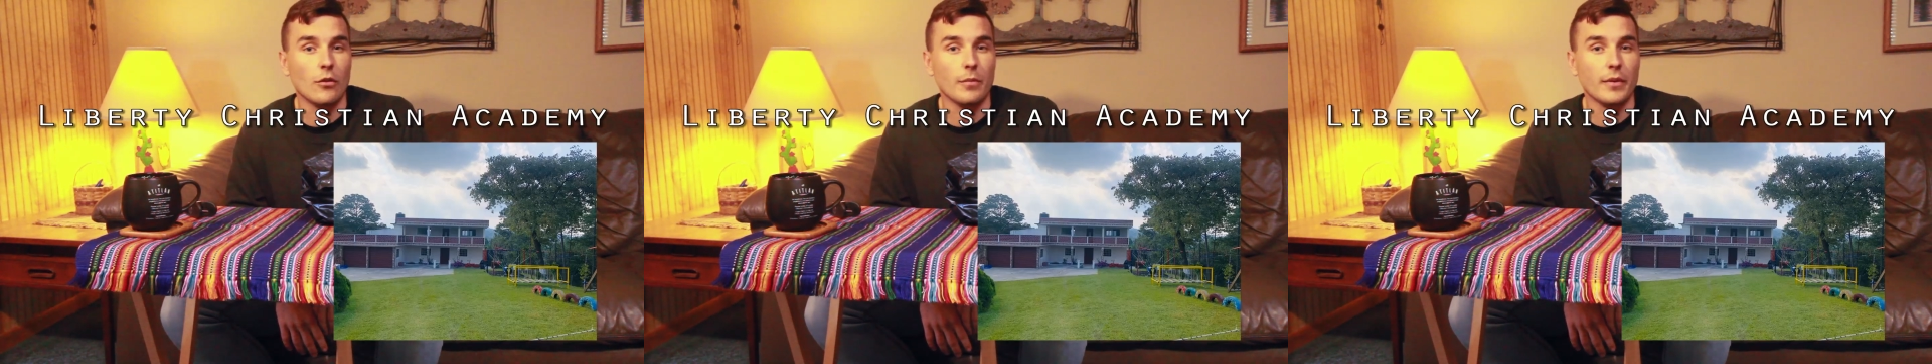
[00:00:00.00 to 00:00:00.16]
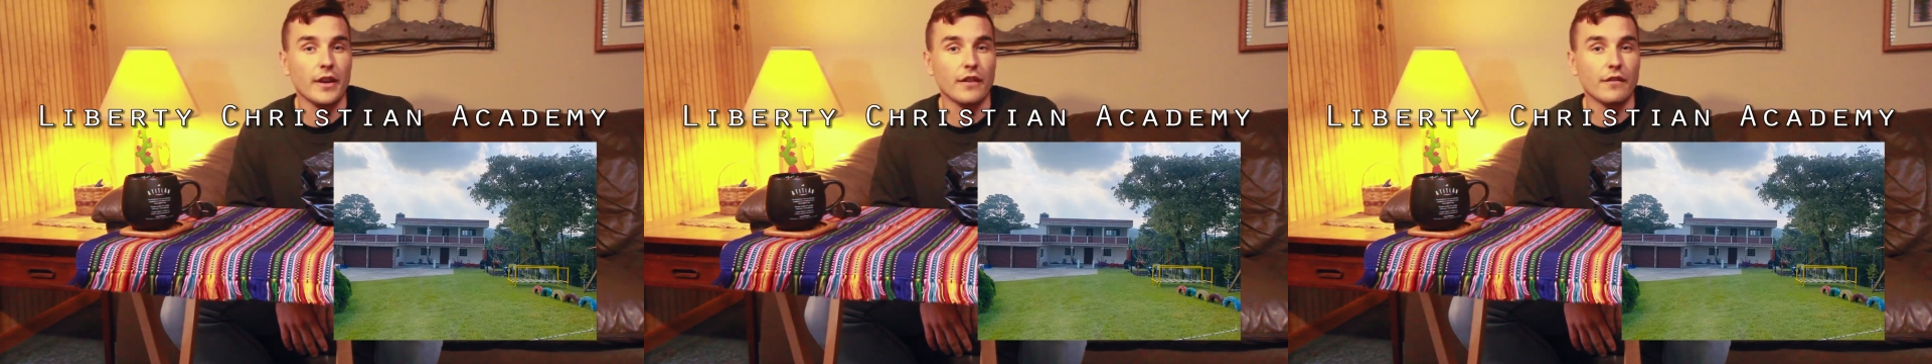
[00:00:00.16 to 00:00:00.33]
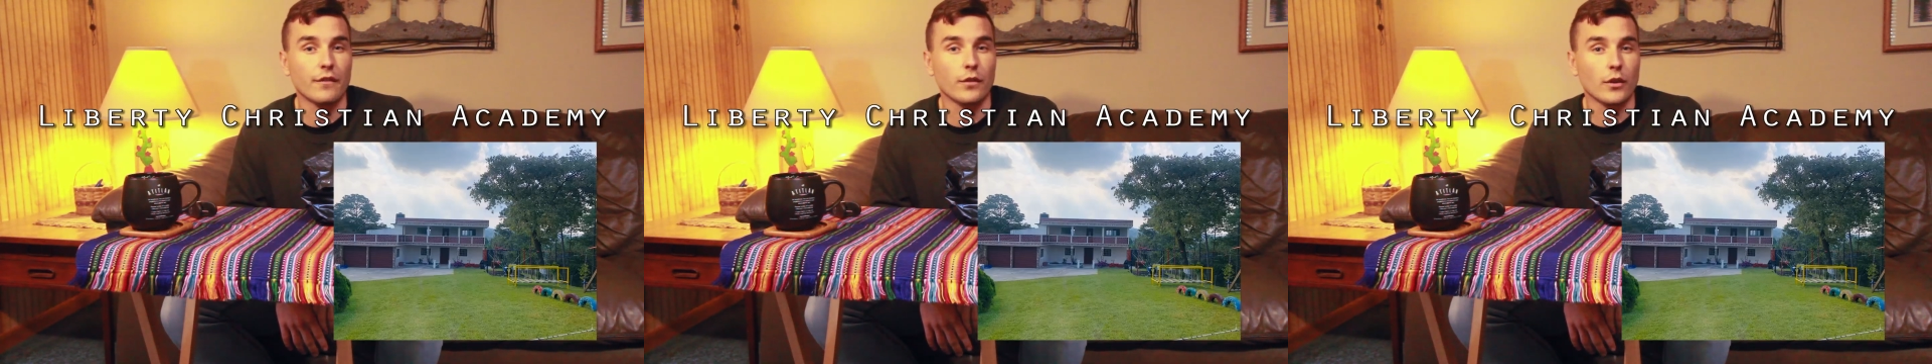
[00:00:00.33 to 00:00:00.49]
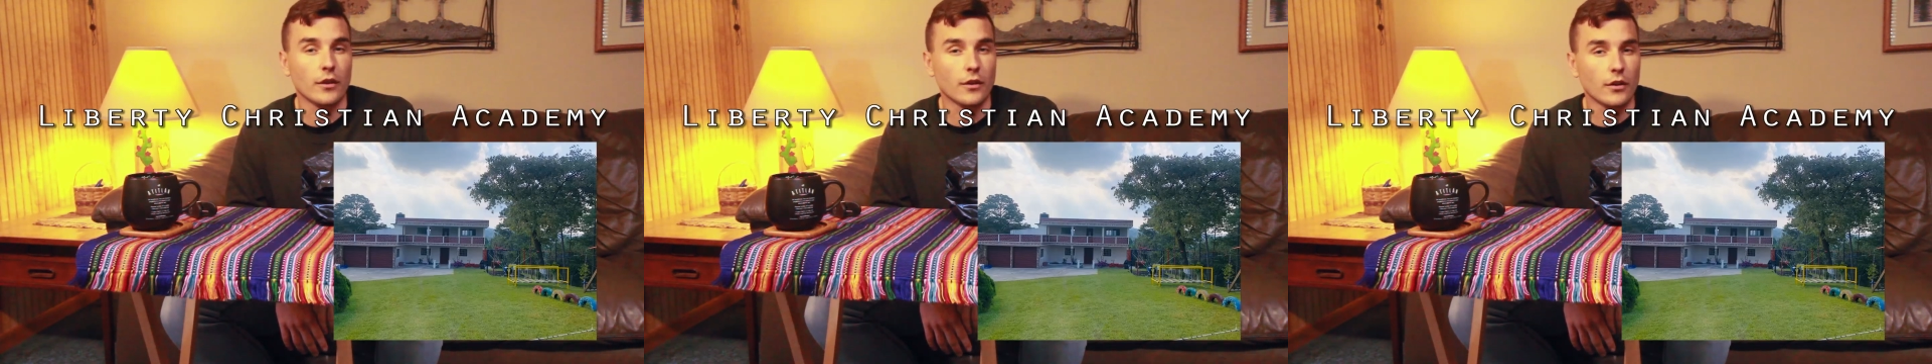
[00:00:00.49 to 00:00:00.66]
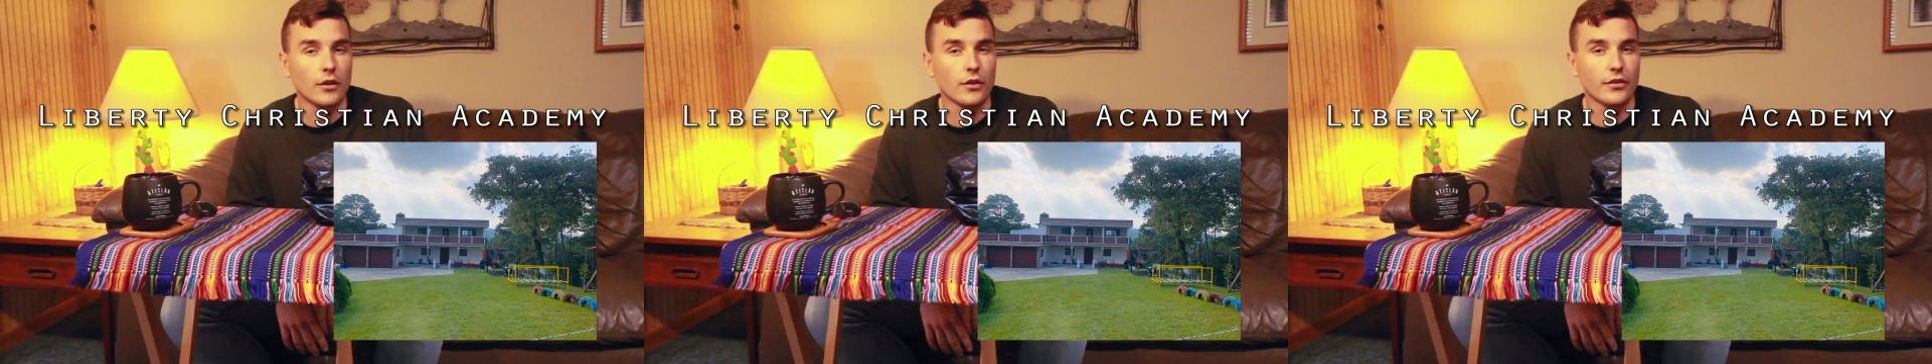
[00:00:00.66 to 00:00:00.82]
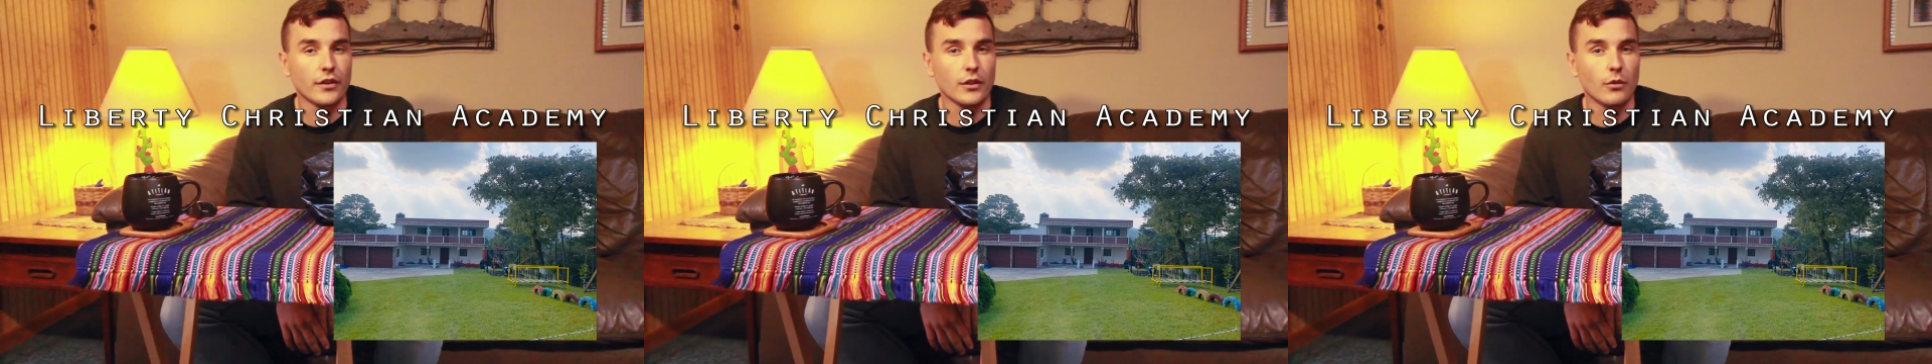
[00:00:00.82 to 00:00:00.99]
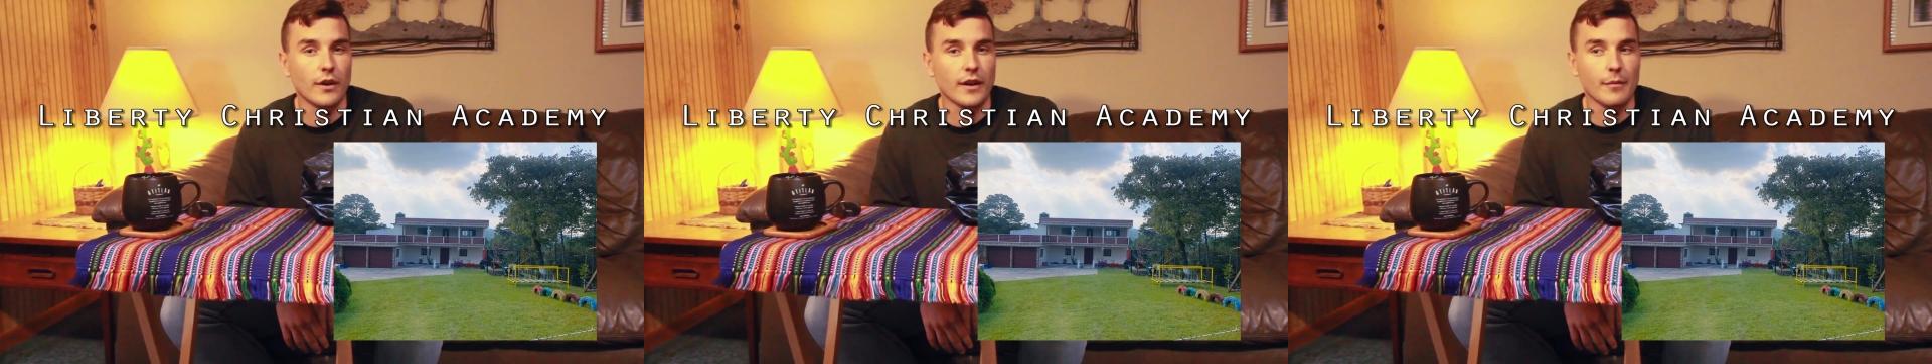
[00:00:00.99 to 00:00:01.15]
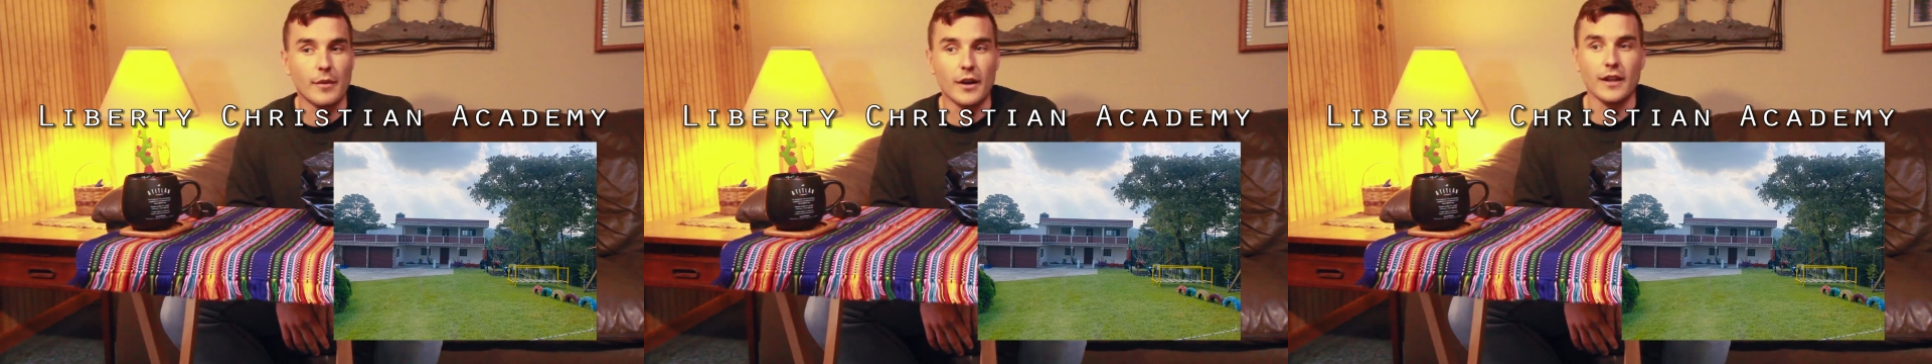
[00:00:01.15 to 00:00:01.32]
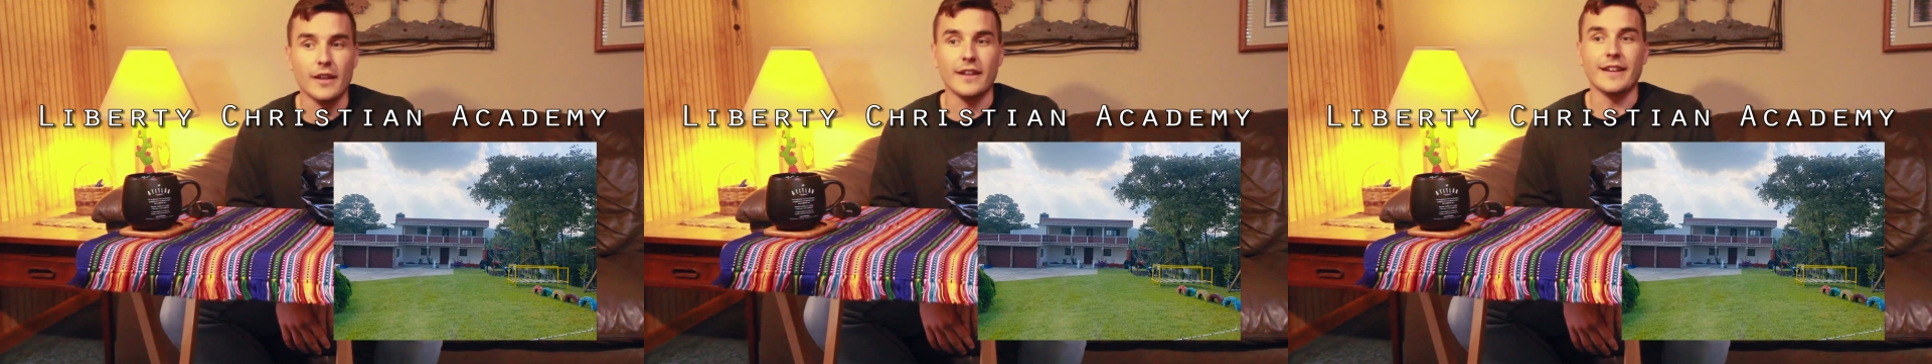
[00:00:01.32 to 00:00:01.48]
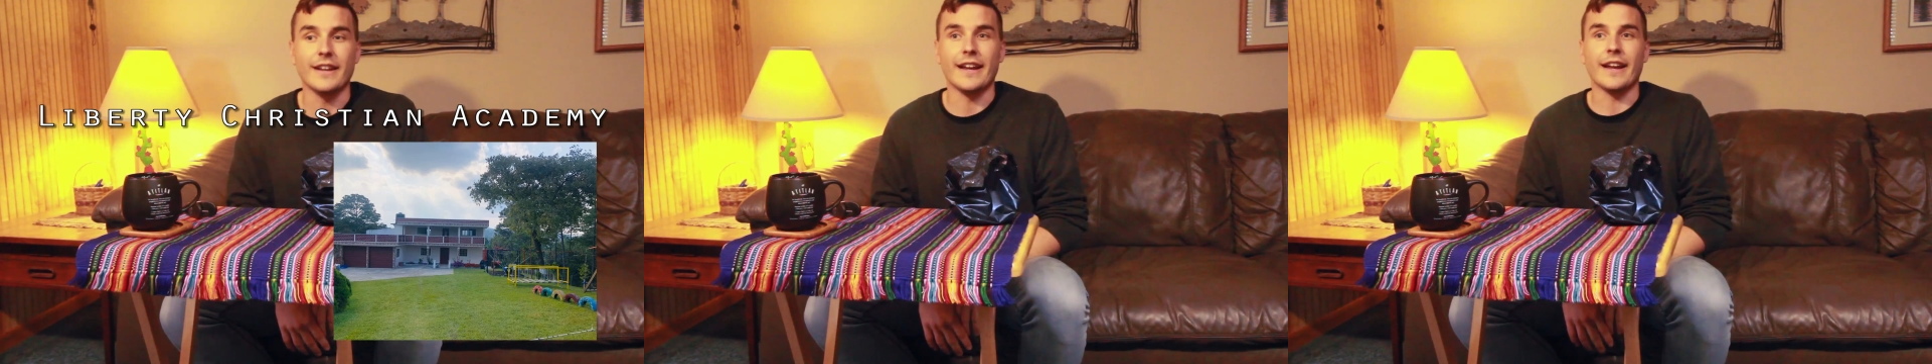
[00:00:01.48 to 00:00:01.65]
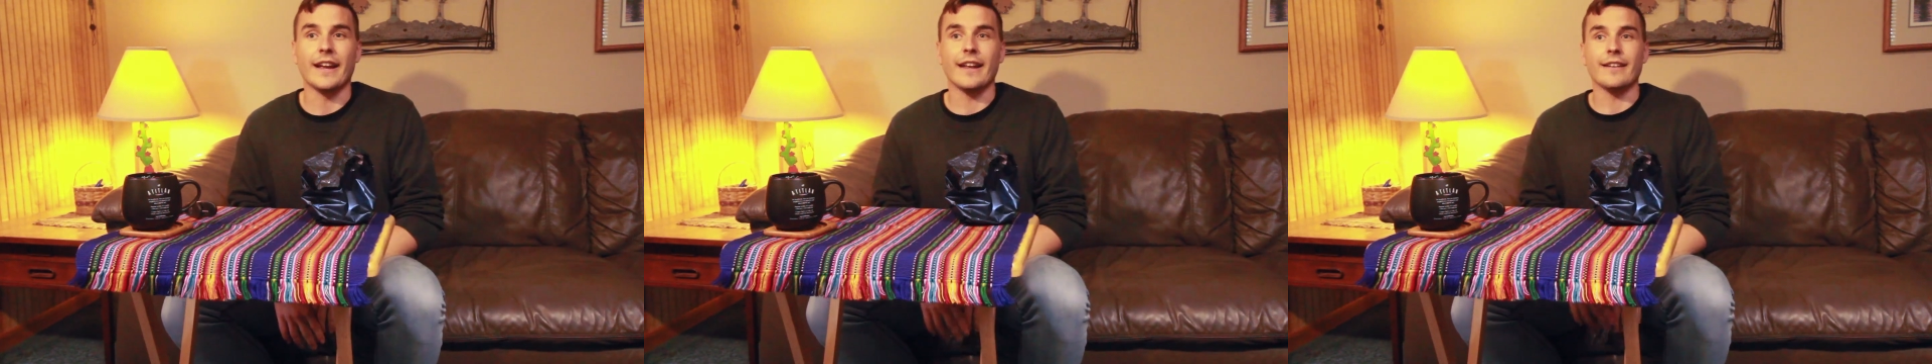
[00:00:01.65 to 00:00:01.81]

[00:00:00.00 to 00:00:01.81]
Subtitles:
opening for girls in Guatemala.